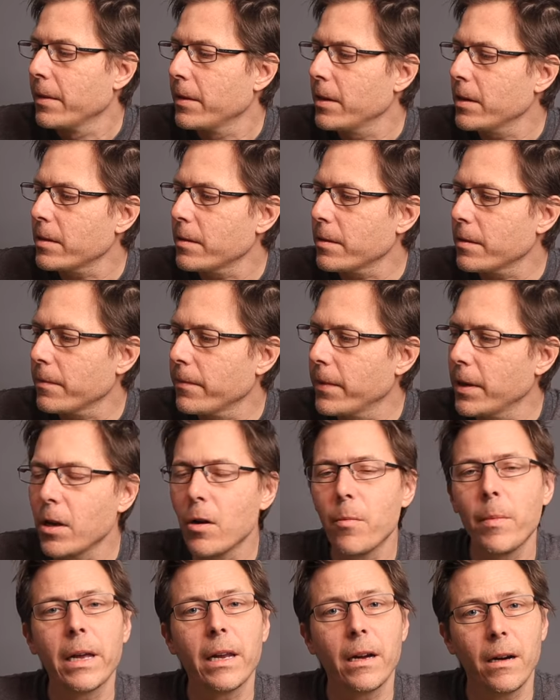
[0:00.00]
This
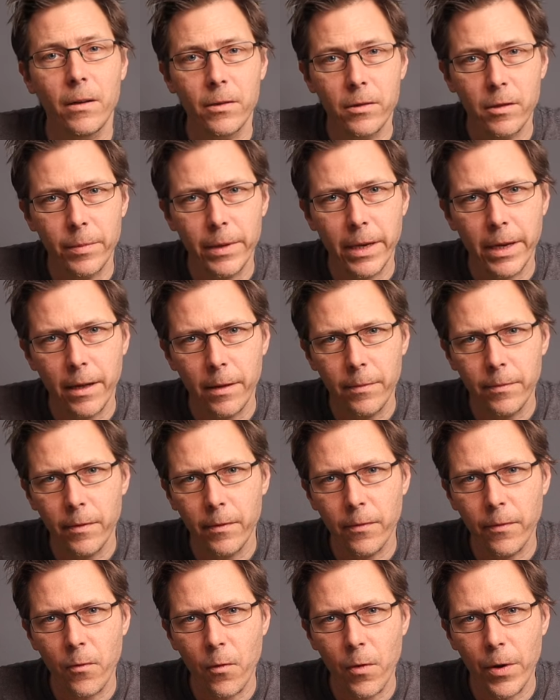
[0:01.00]
video might also be helpful
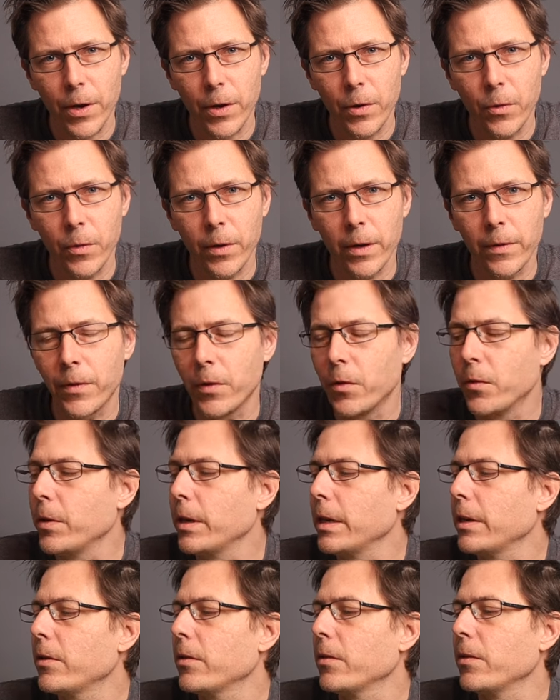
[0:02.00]
for you if you
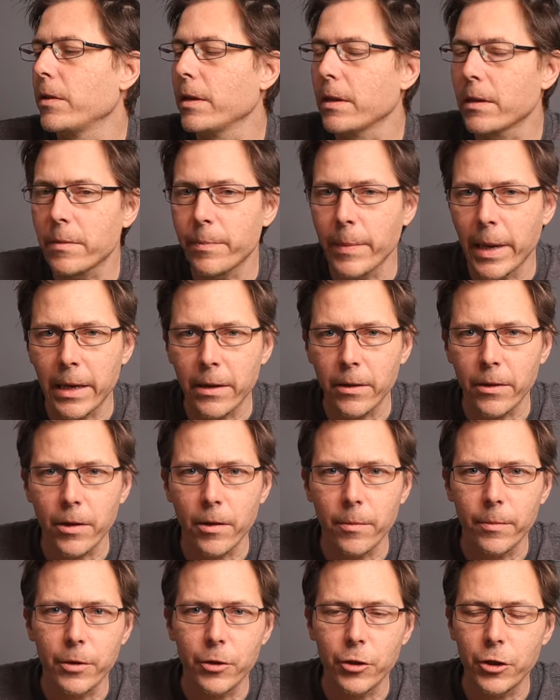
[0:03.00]
need to dismantle
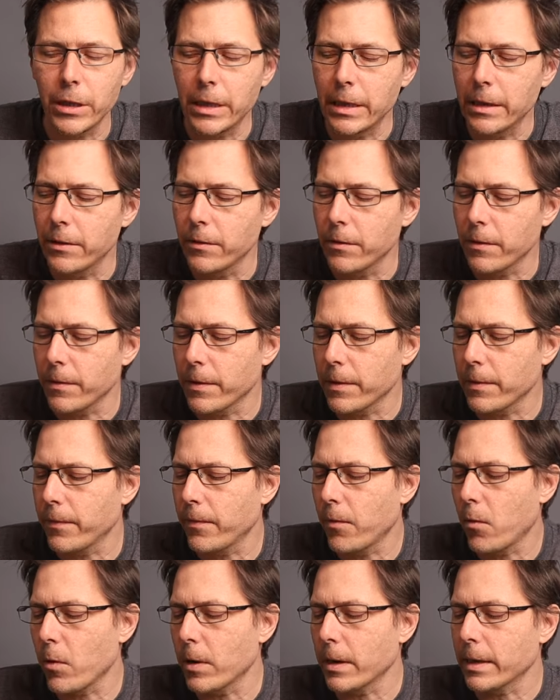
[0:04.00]
your machine to,
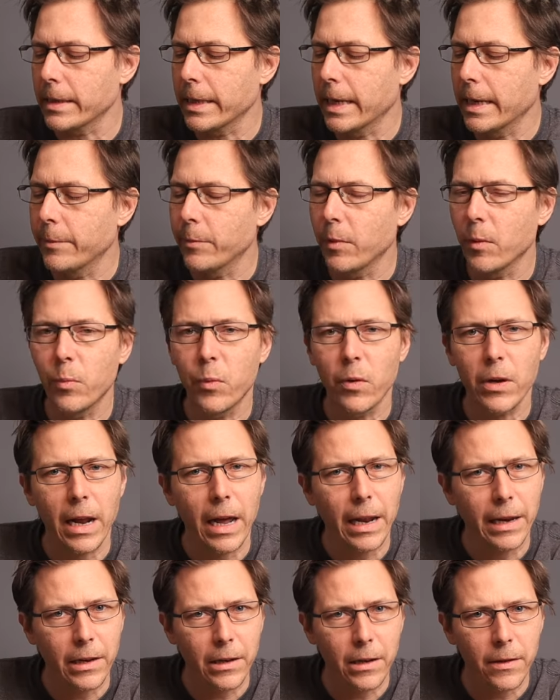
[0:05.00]
for example, put
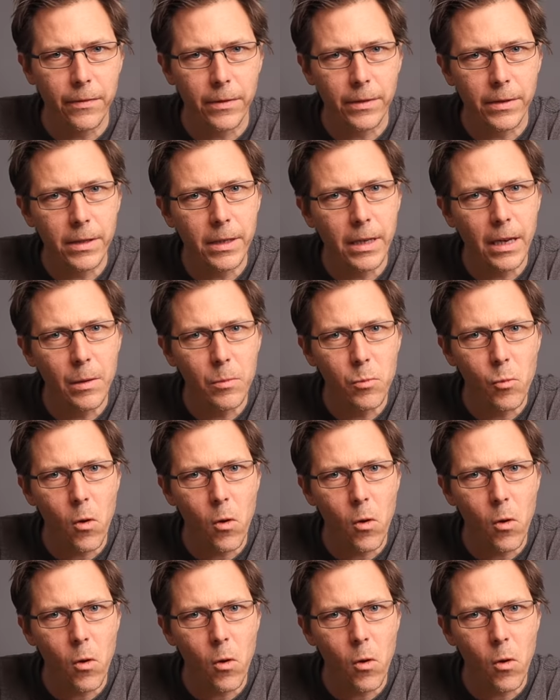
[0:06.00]
on a different steam